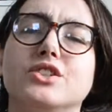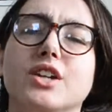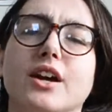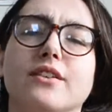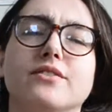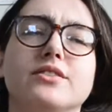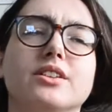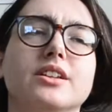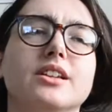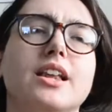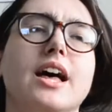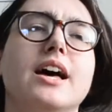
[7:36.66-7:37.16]
you
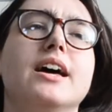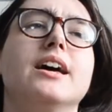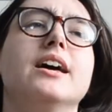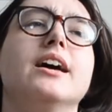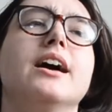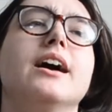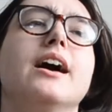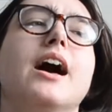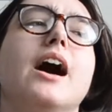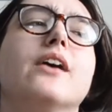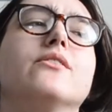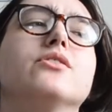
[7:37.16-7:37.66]
have to let
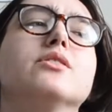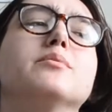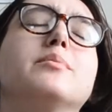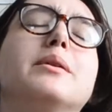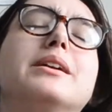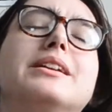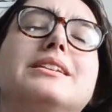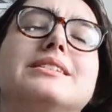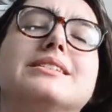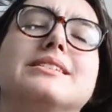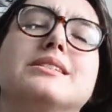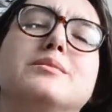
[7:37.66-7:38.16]

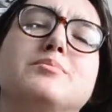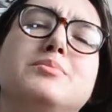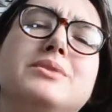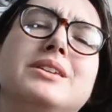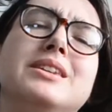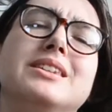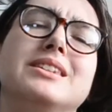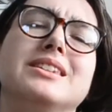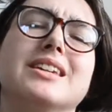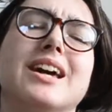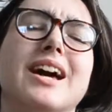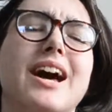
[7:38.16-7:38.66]
everybody
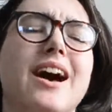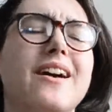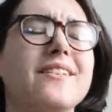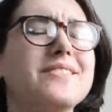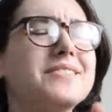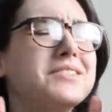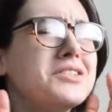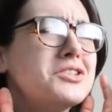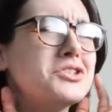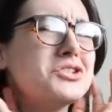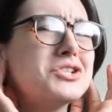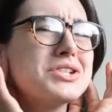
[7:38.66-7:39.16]
speak, you have
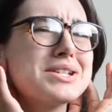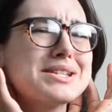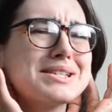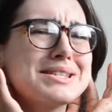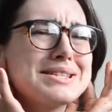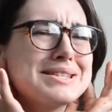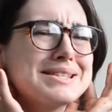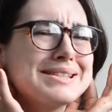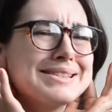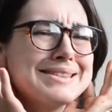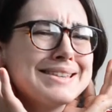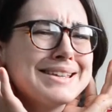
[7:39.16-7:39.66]
to
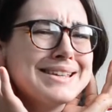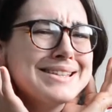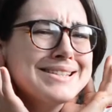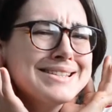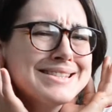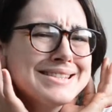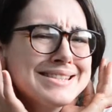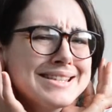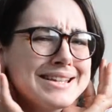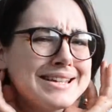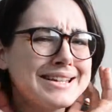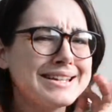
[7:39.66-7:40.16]
just
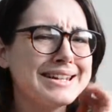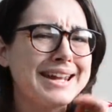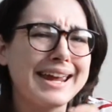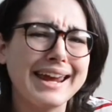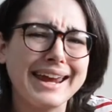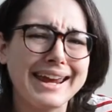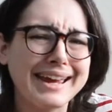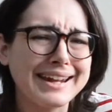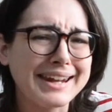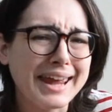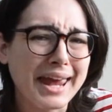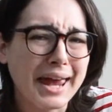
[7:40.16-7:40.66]
listen,
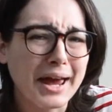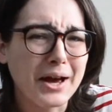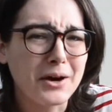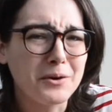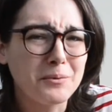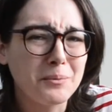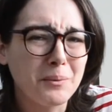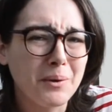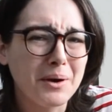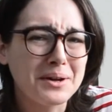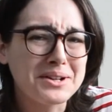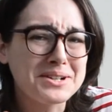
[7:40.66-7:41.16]
Ann
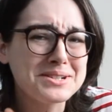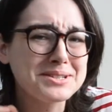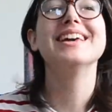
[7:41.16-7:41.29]
Atwater.